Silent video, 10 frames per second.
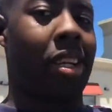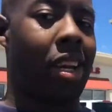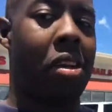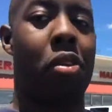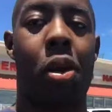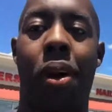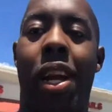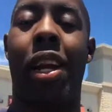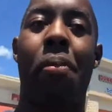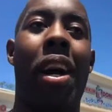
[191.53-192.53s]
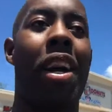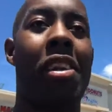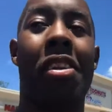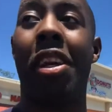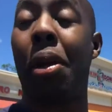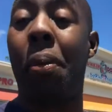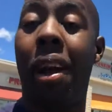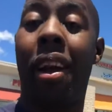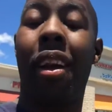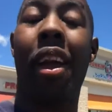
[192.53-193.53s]
get his ice cream, why not get my ice cream?
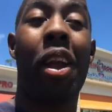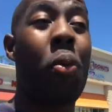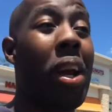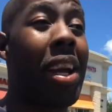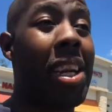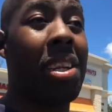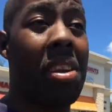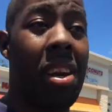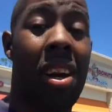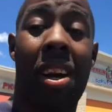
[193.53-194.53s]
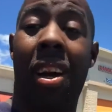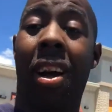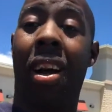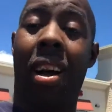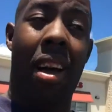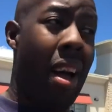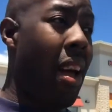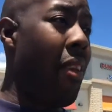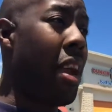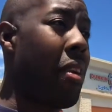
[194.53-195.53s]
Anyways,
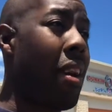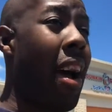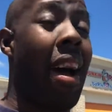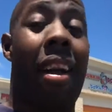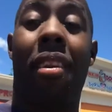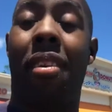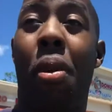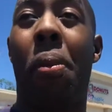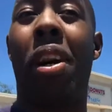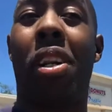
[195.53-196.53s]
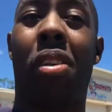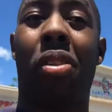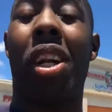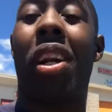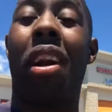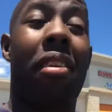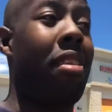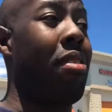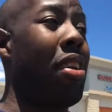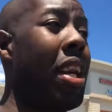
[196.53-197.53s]
thank you guys so much for checking out
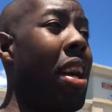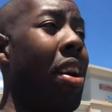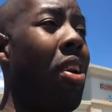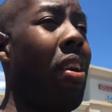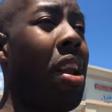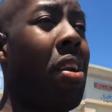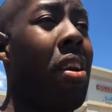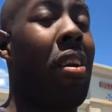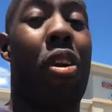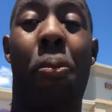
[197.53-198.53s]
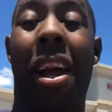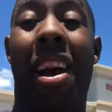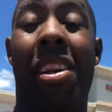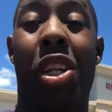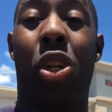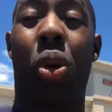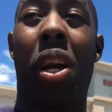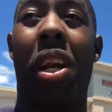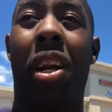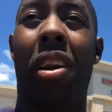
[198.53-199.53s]
this video. And I hope you guys
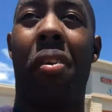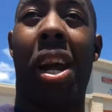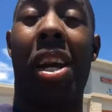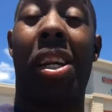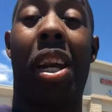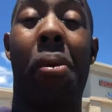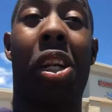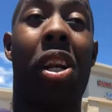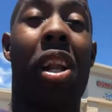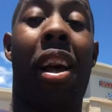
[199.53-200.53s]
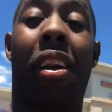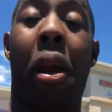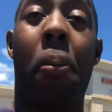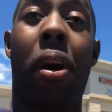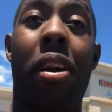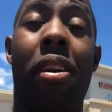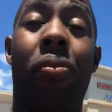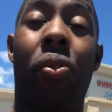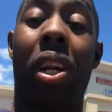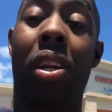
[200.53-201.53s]
enjoyed it. If you guys did, make sure you hit that like button.